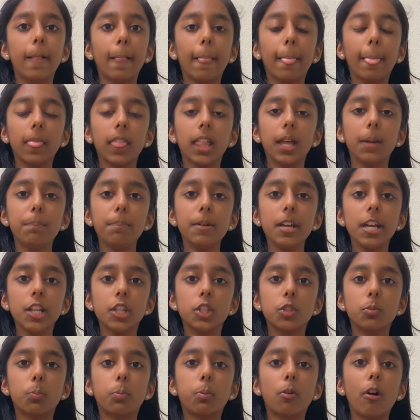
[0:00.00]

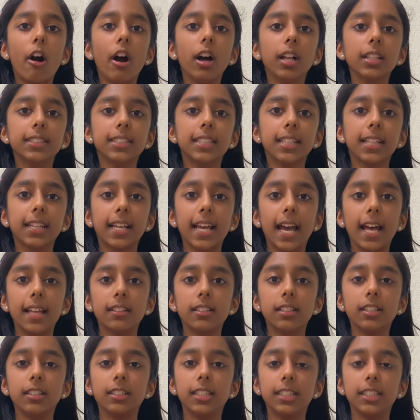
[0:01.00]
Lipids brought together